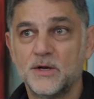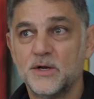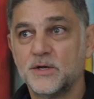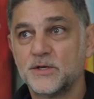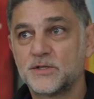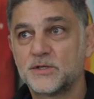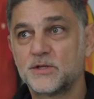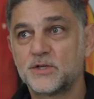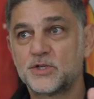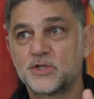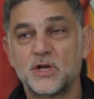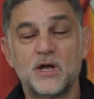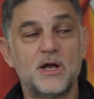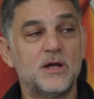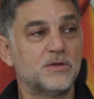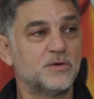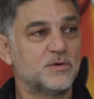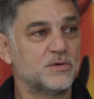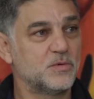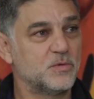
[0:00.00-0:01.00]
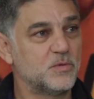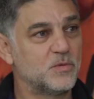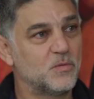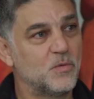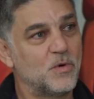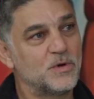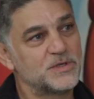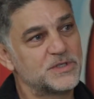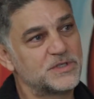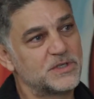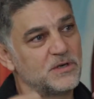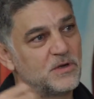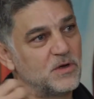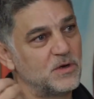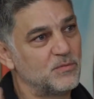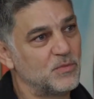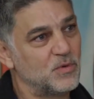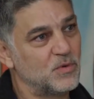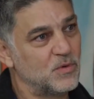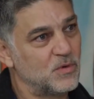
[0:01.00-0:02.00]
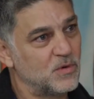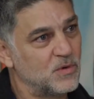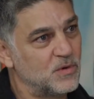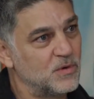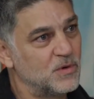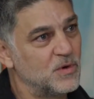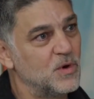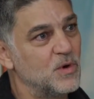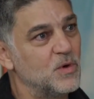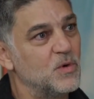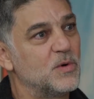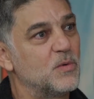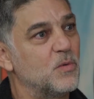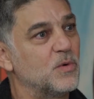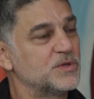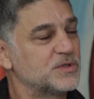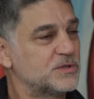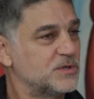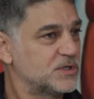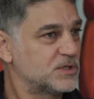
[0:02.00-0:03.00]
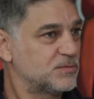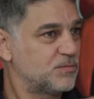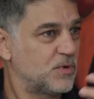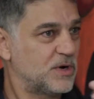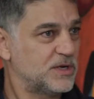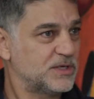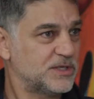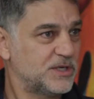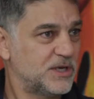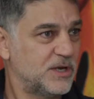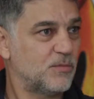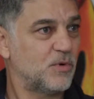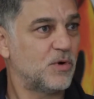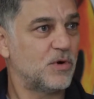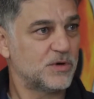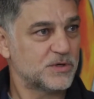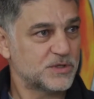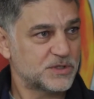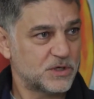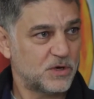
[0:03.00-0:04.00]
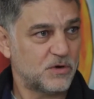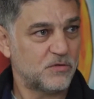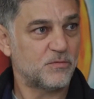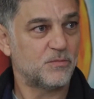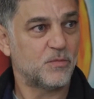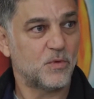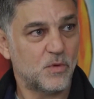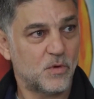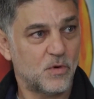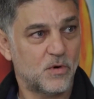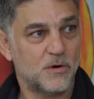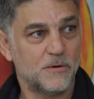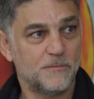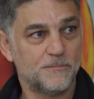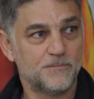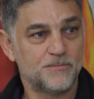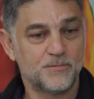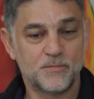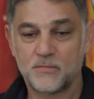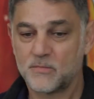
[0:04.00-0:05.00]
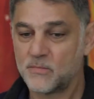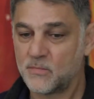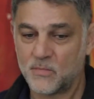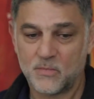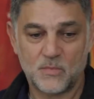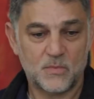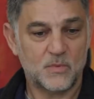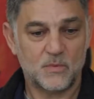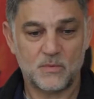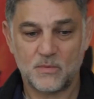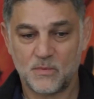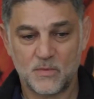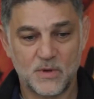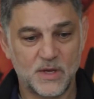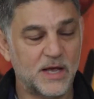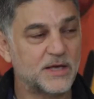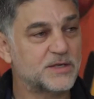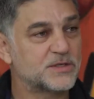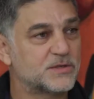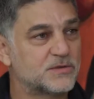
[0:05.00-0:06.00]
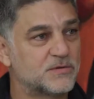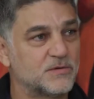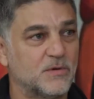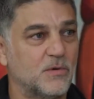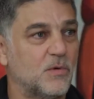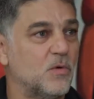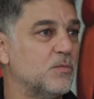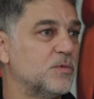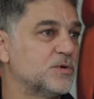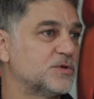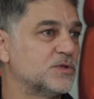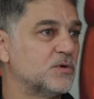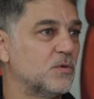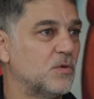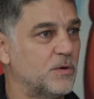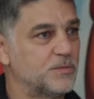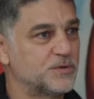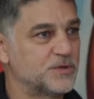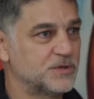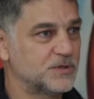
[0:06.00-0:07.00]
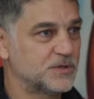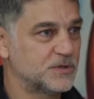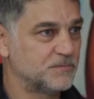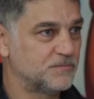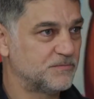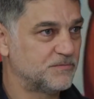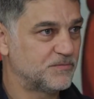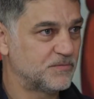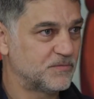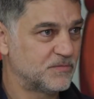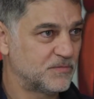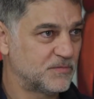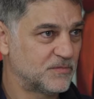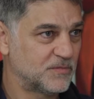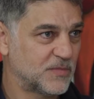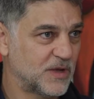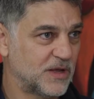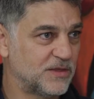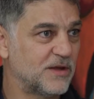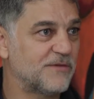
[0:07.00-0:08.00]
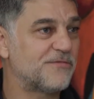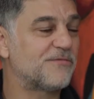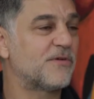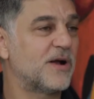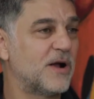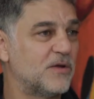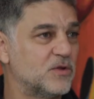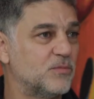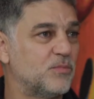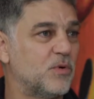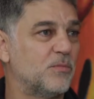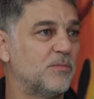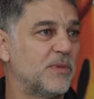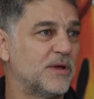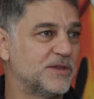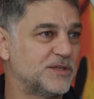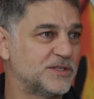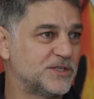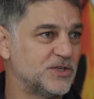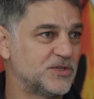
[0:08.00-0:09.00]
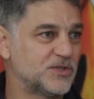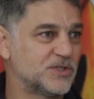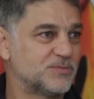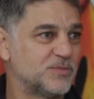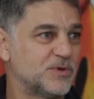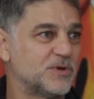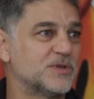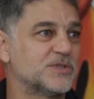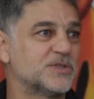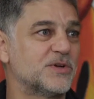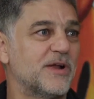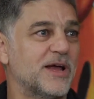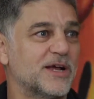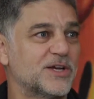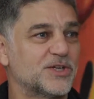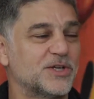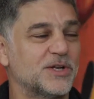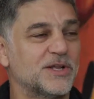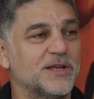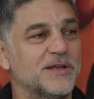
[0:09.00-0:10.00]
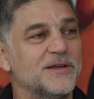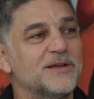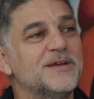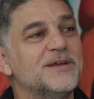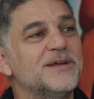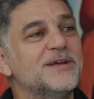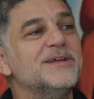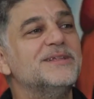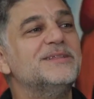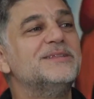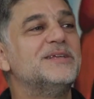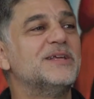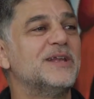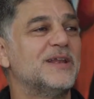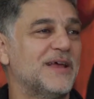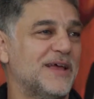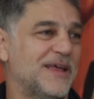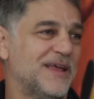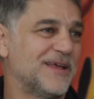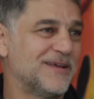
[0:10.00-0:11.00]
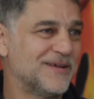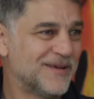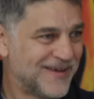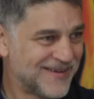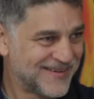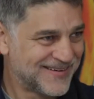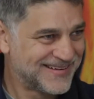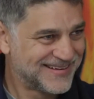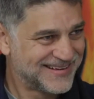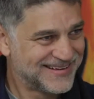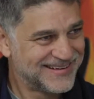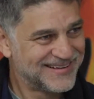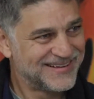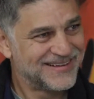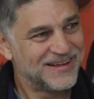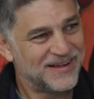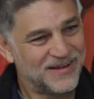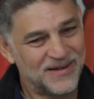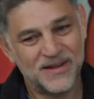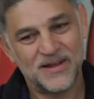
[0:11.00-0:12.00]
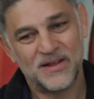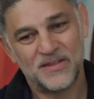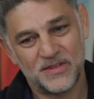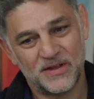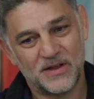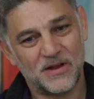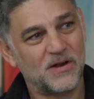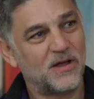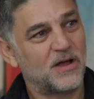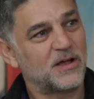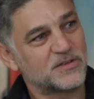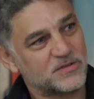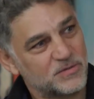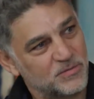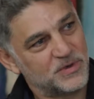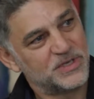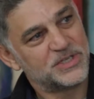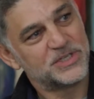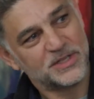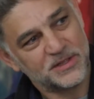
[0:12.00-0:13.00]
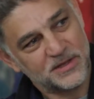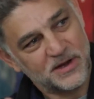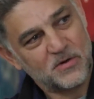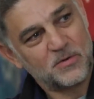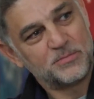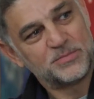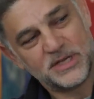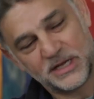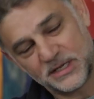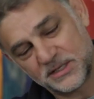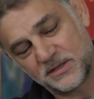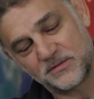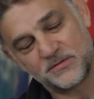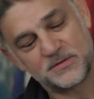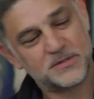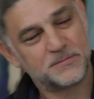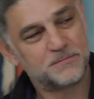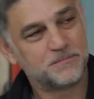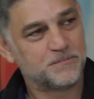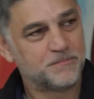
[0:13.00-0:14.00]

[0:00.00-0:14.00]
So the child who wants to learn more, who wants to express him or herself more, has almost no options. And they're frowned upon by the teachers because they're actually delaying the class from reaching their objectives.